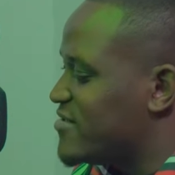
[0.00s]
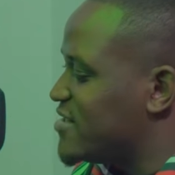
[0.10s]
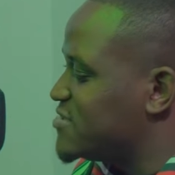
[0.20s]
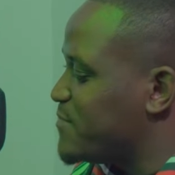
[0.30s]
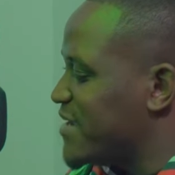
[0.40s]

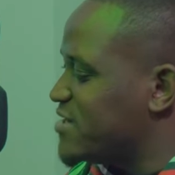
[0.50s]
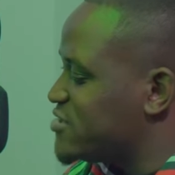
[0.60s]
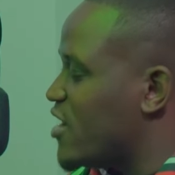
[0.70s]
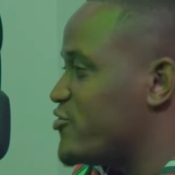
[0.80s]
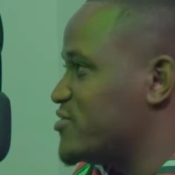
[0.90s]
There's many
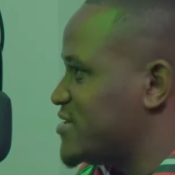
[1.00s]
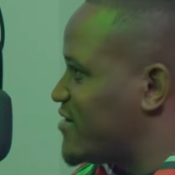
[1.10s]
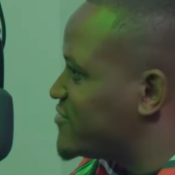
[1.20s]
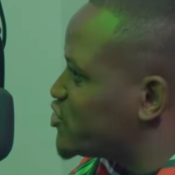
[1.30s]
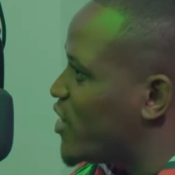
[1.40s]
genres that
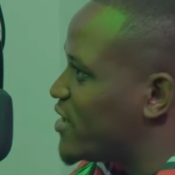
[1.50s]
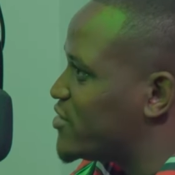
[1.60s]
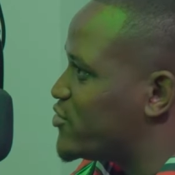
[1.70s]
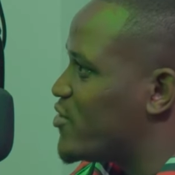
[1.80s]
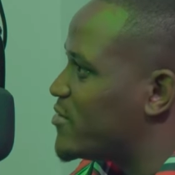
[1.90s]
I've tried
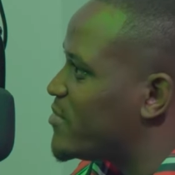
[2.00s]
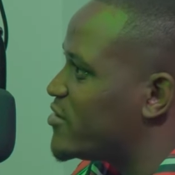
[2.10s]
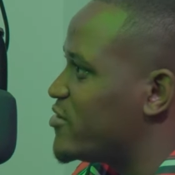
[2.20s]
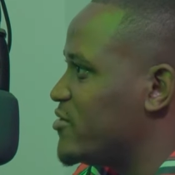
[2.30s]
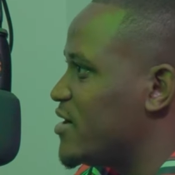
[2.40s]
throughout my
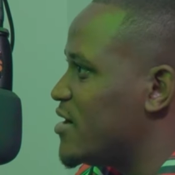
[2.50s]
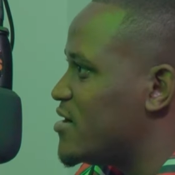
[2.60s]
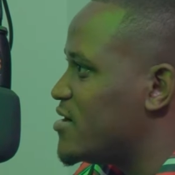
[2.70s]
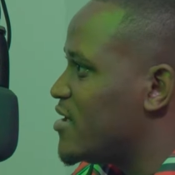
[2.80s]
career